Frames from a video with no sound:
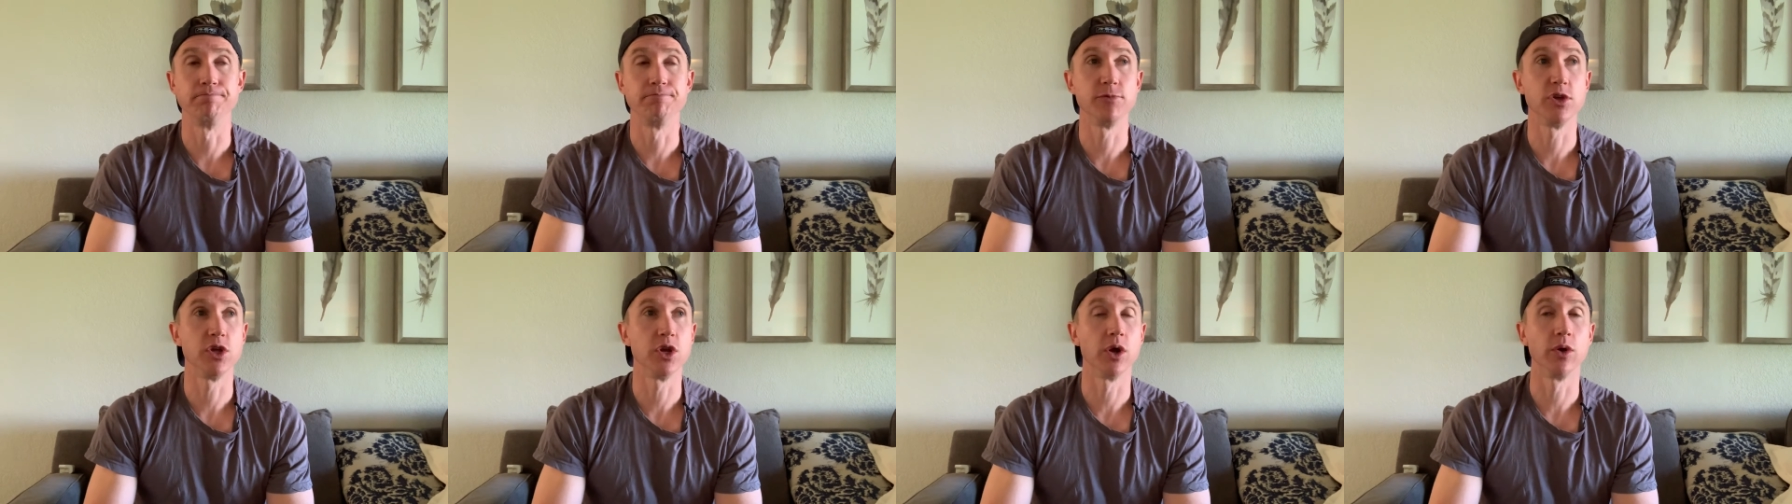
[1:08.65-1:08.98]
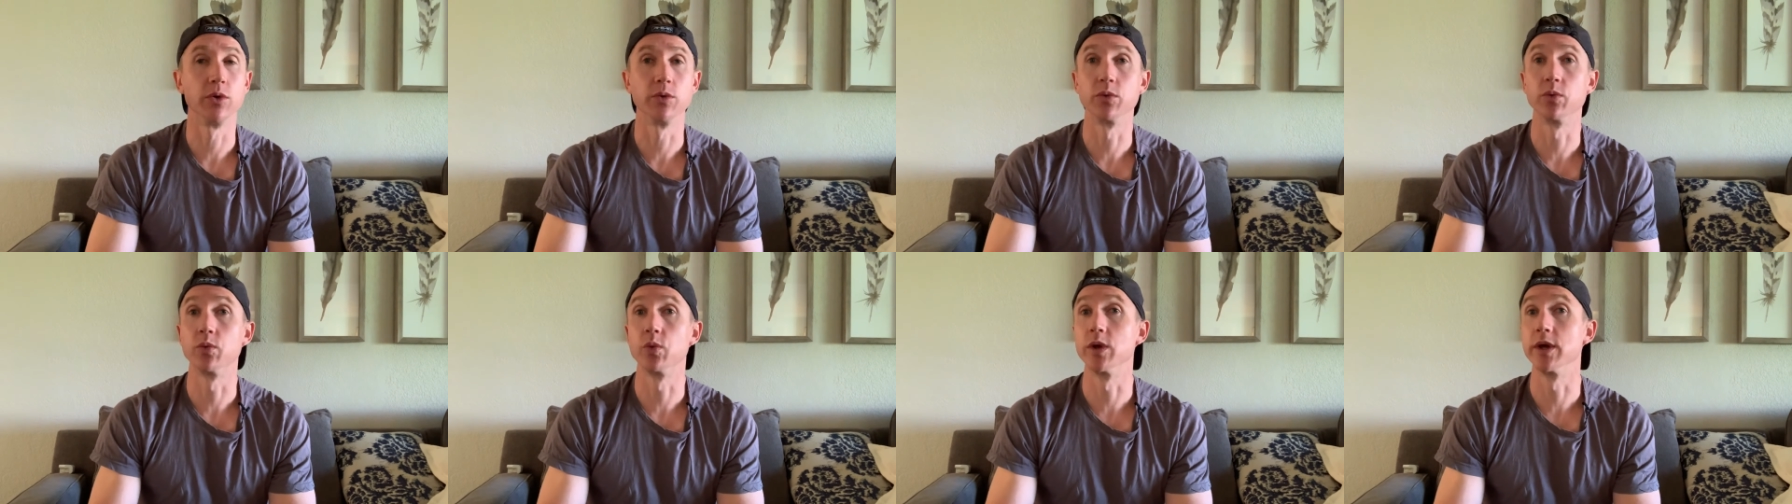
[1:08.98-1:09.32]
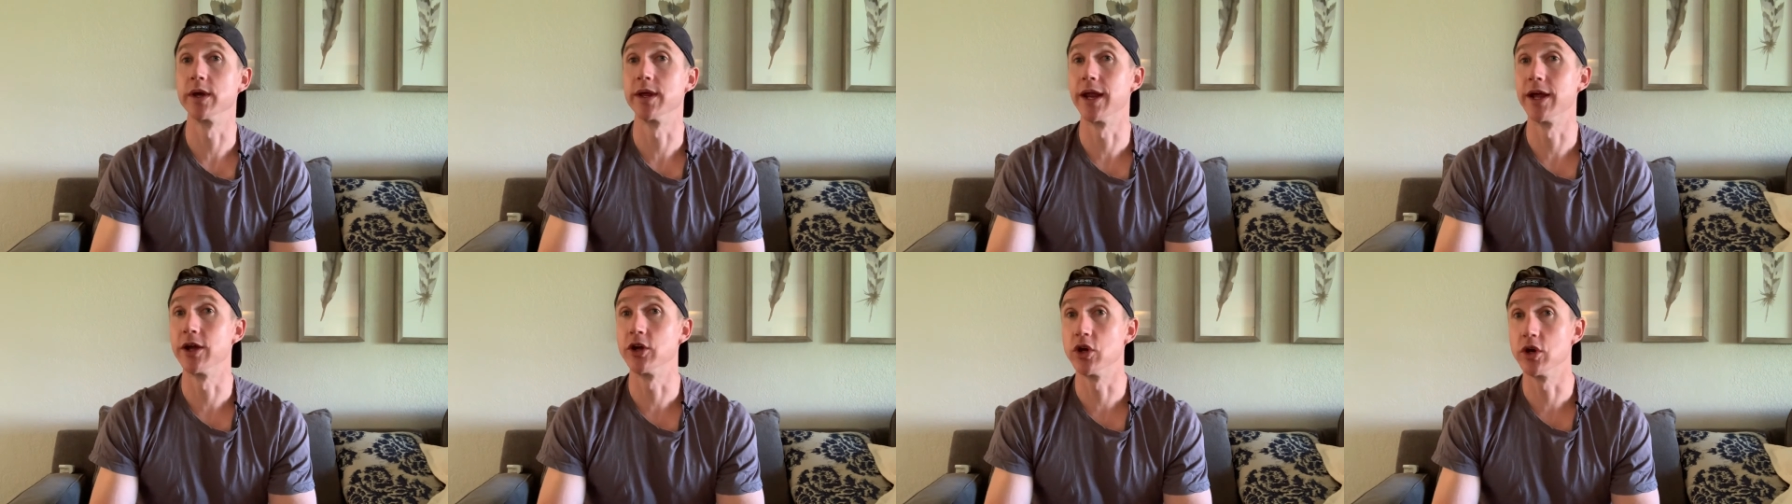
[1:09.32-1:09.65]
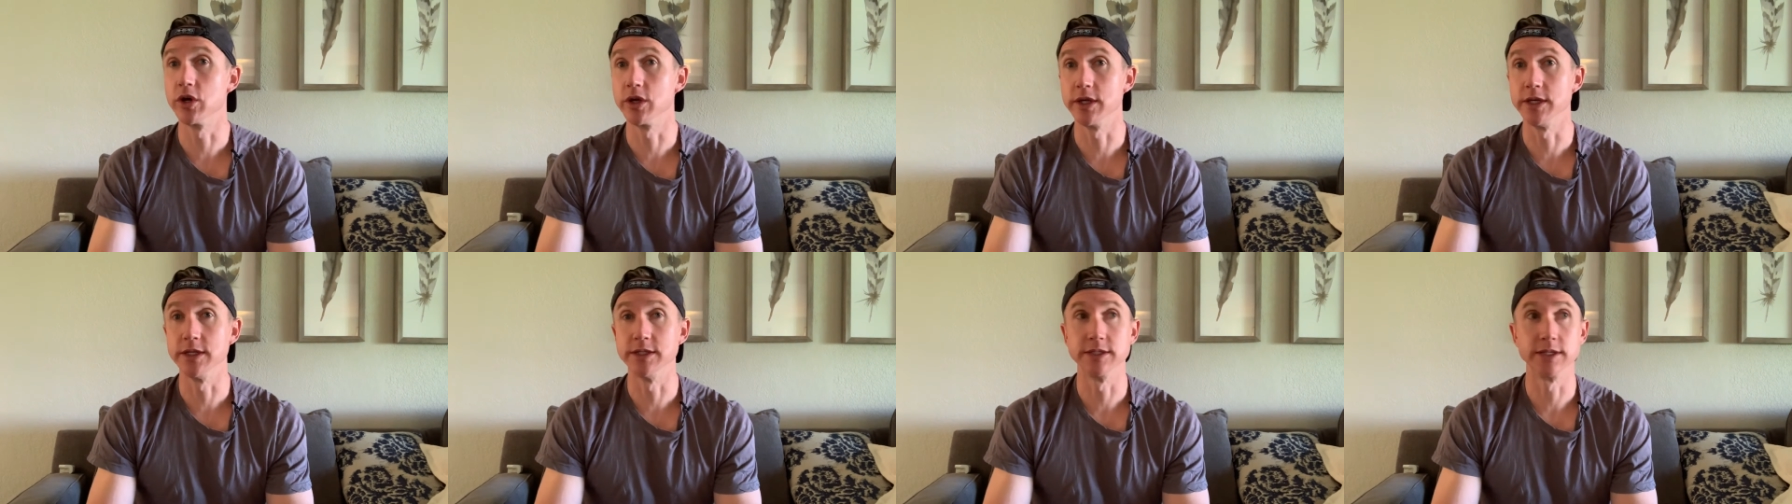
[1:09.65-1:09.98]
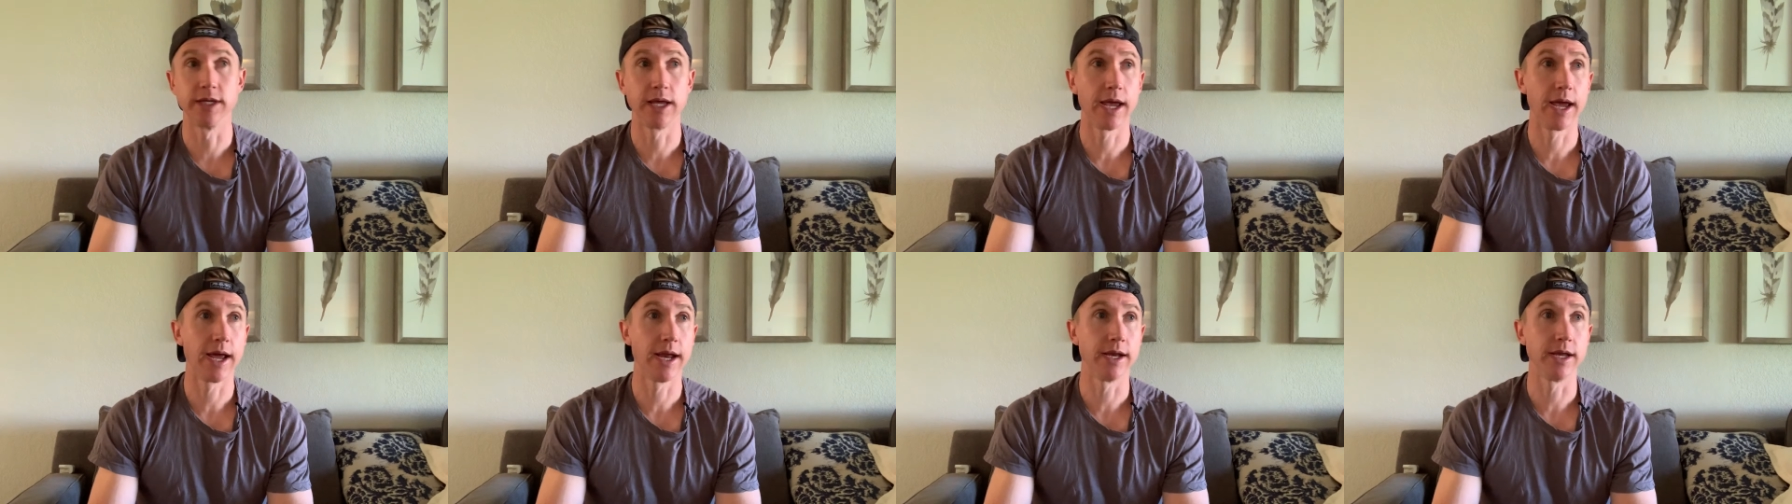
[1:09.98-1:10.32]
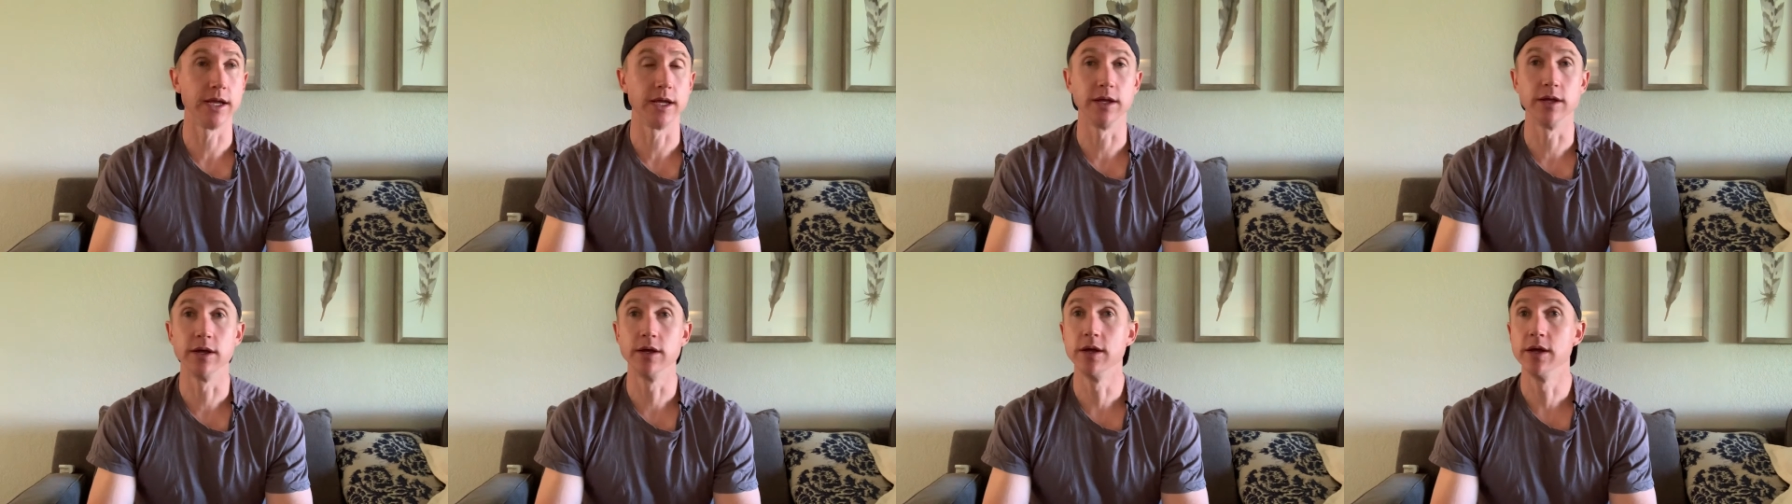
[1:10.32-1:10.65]
you know, we're looking at cookies,
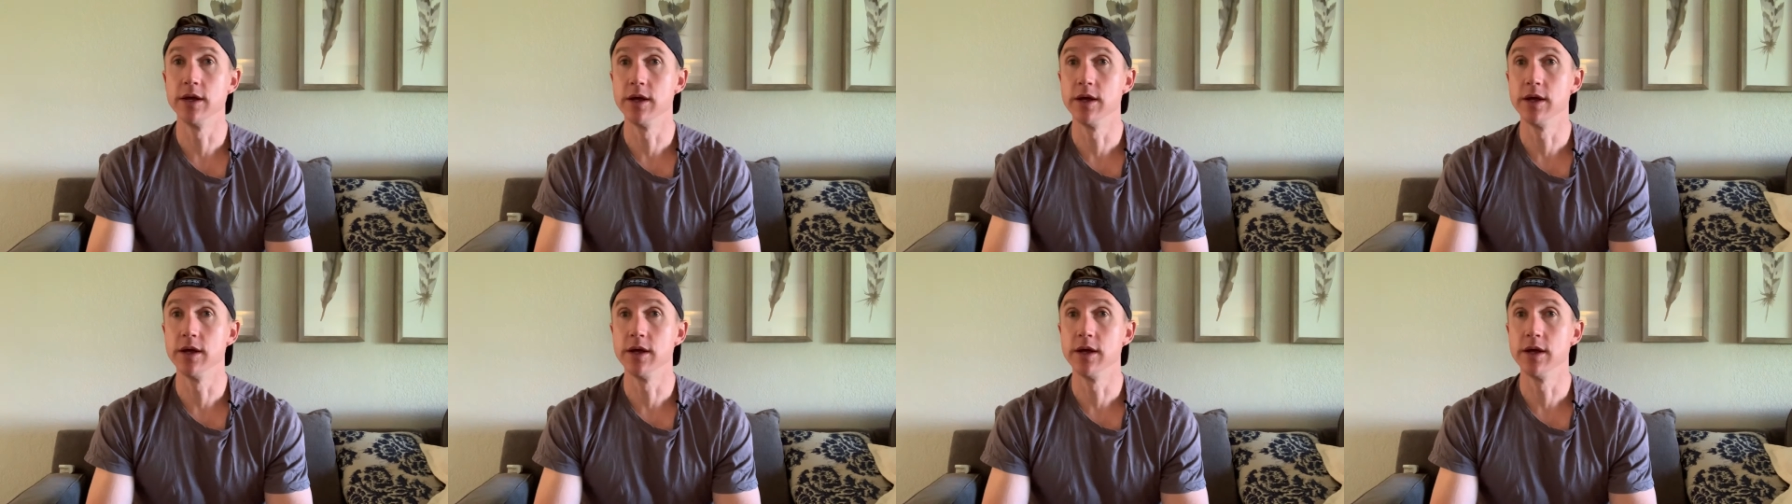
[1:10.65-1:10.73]
candy,